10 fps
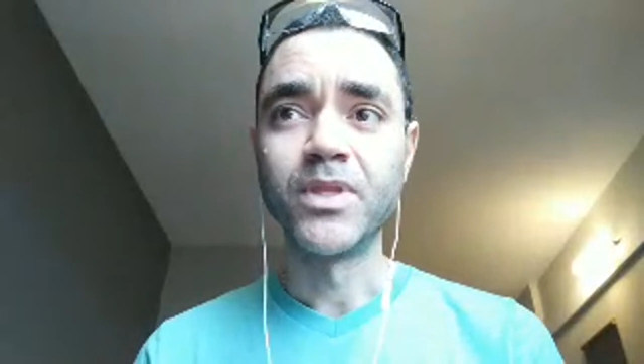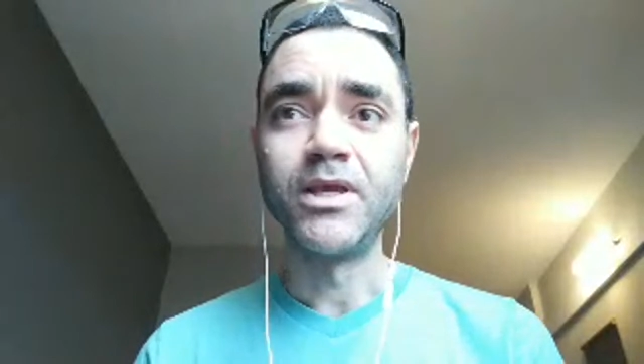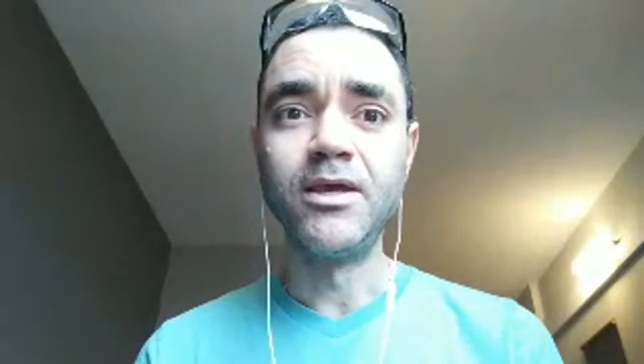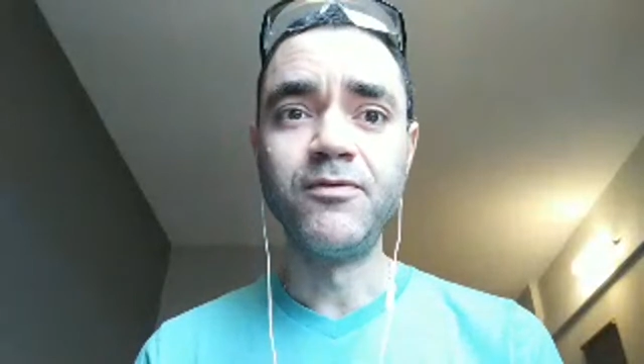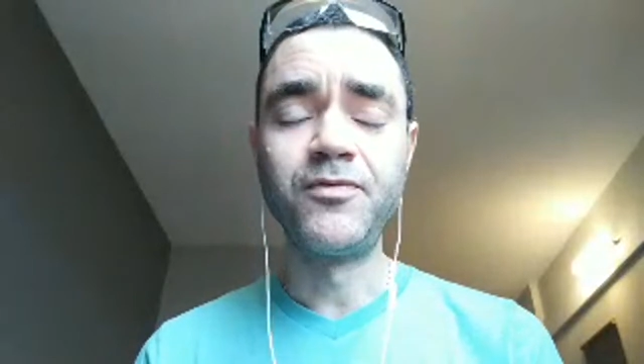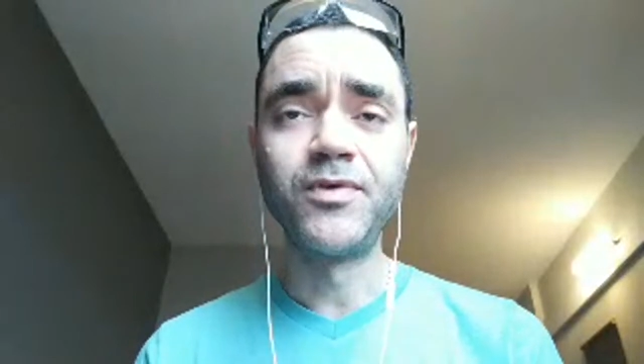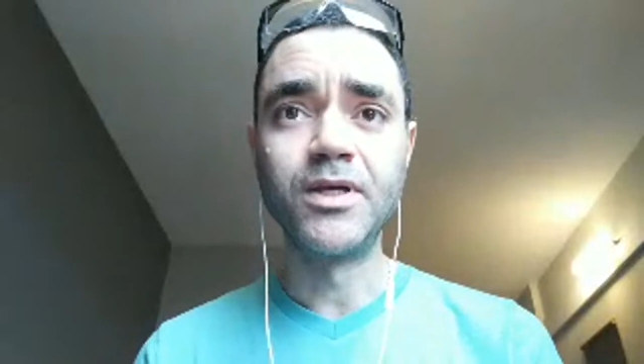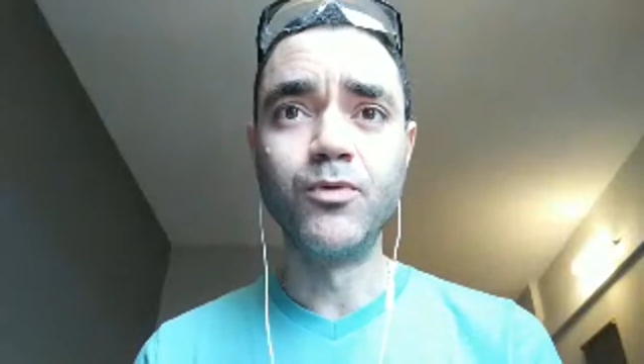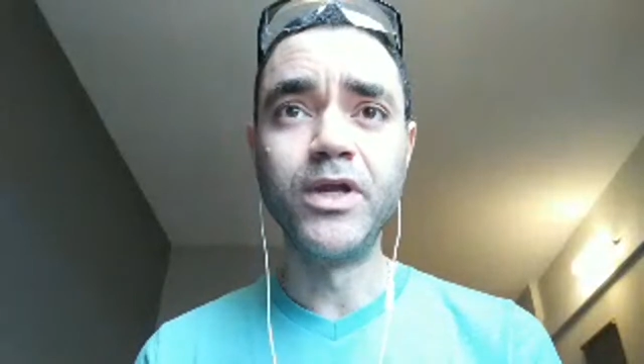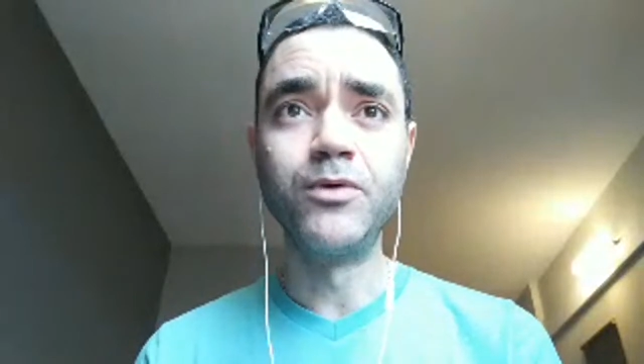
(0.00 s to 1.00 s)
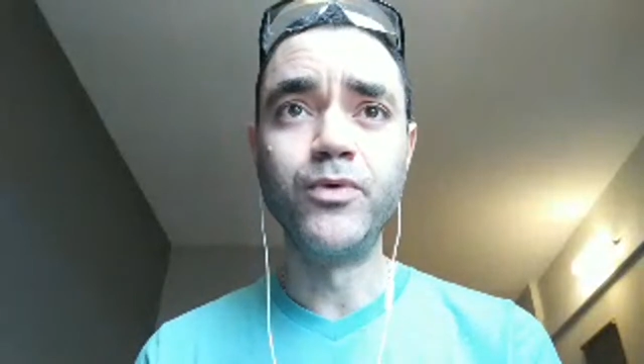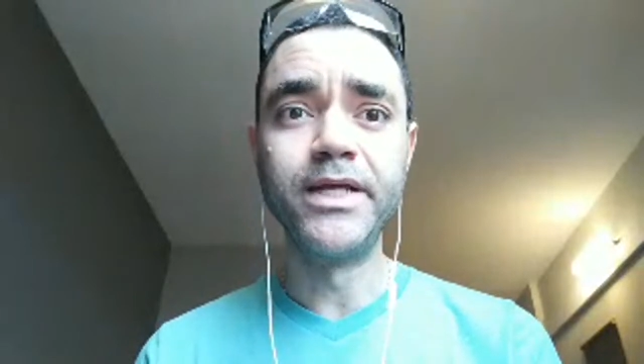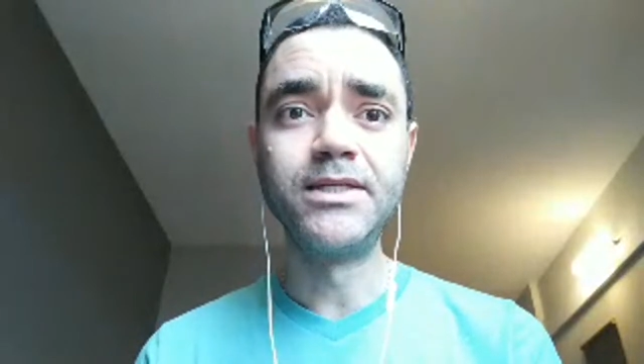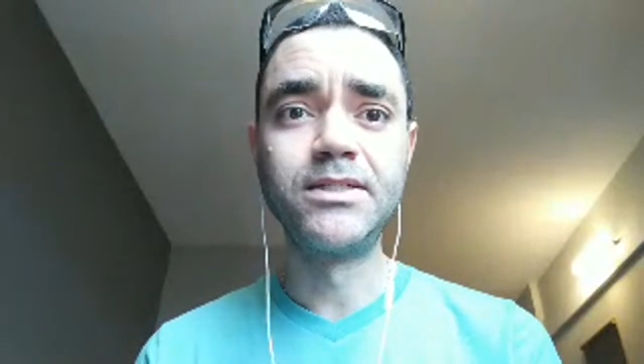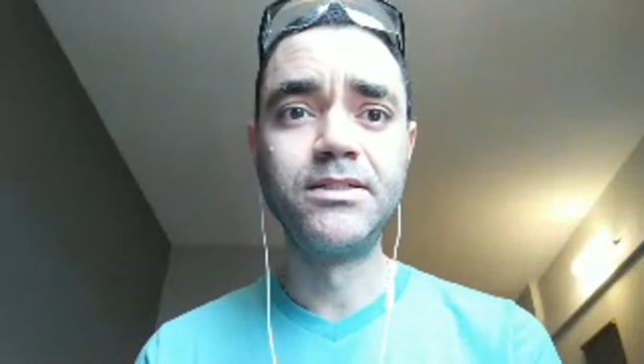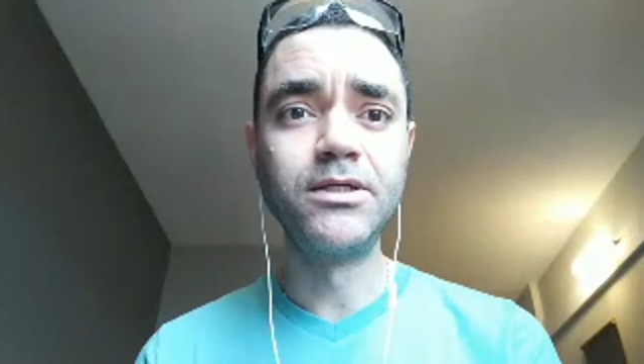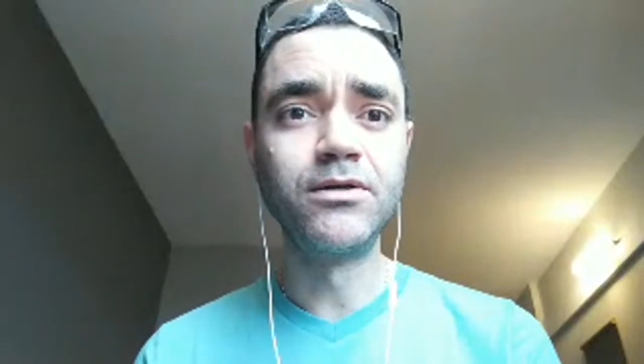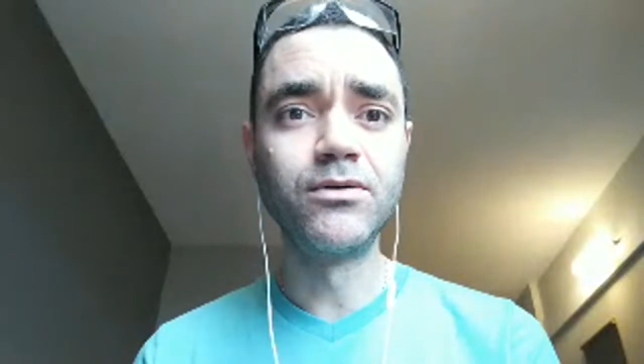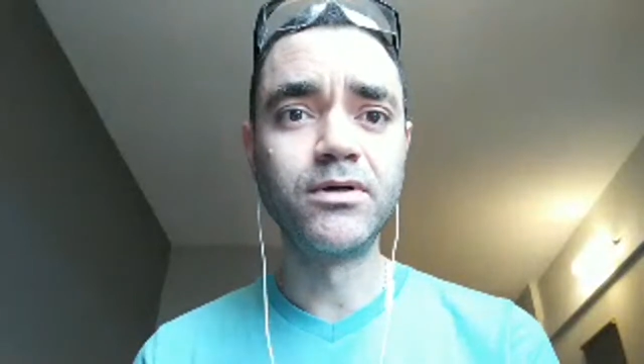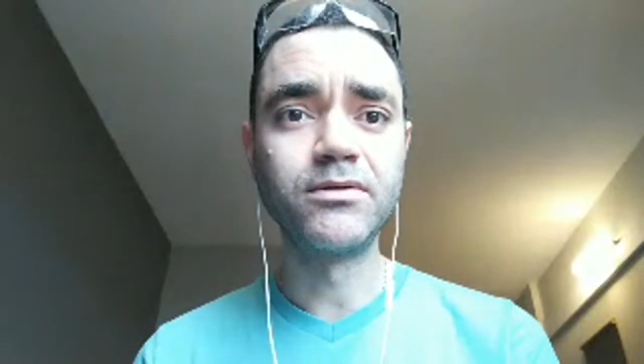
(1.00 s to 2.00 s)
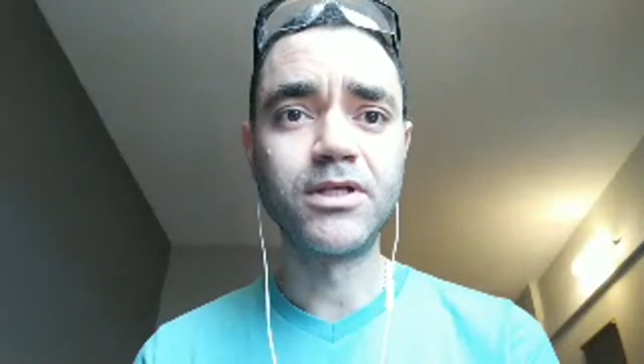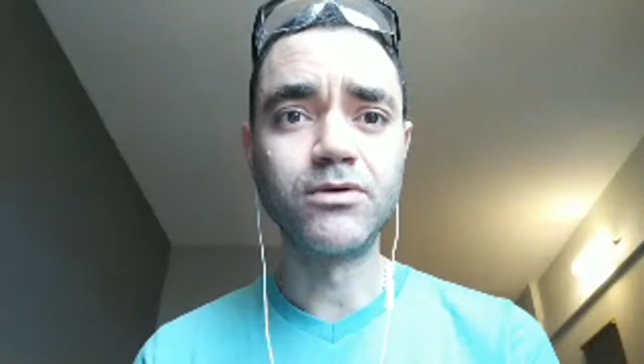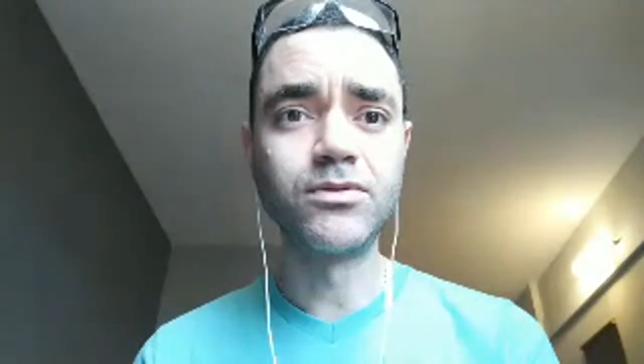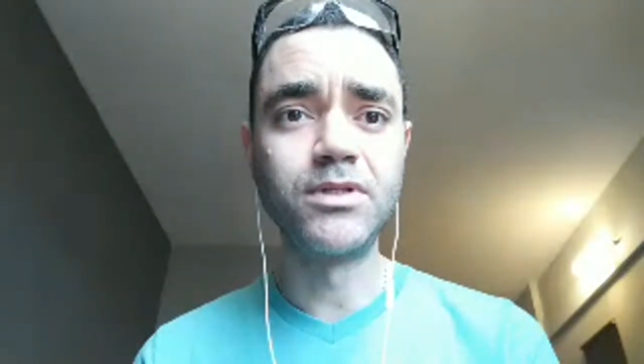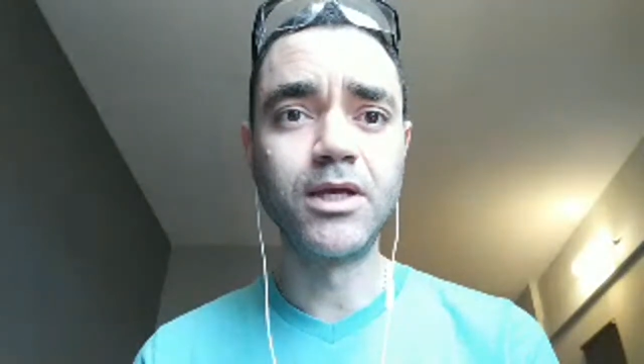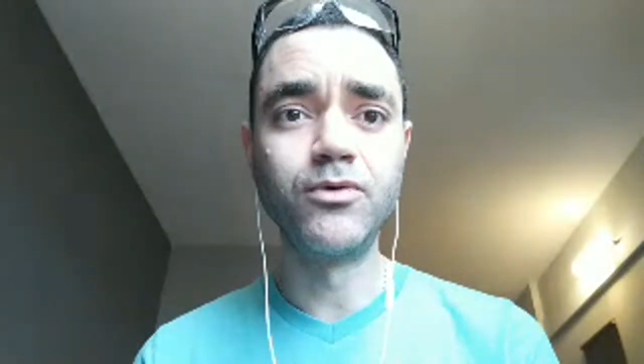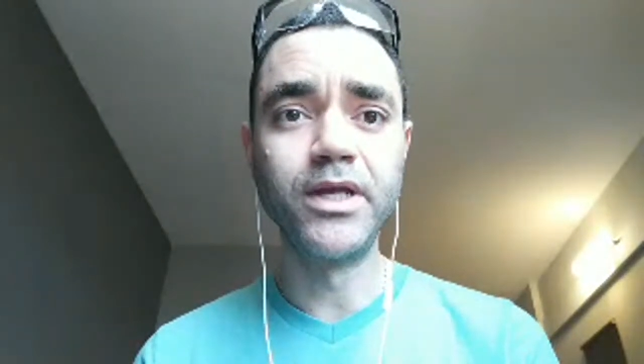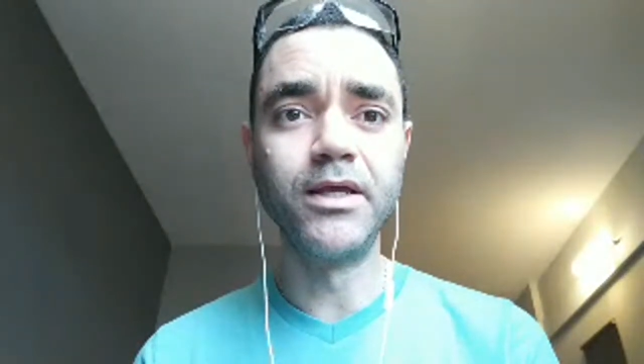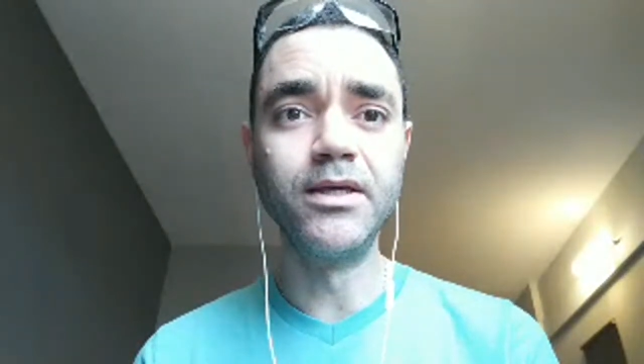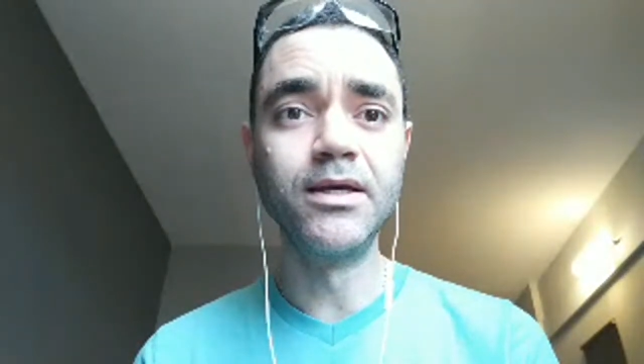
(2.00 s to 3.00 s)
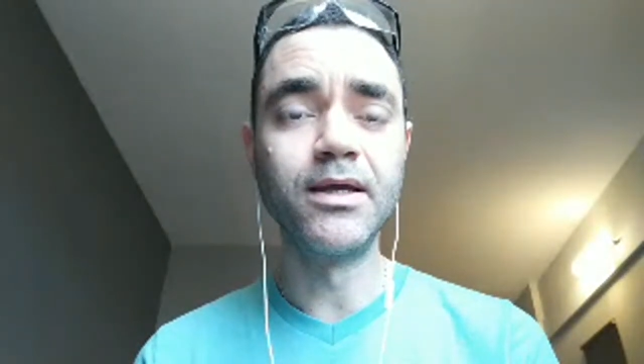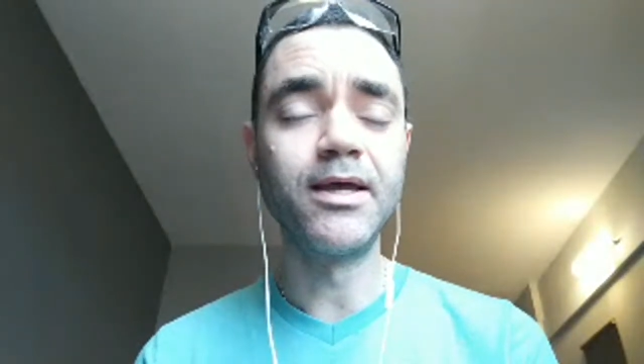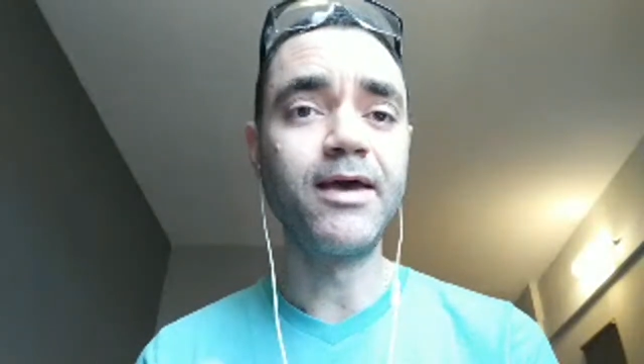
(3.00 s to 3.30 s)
if we reach 0 Celsius degree here,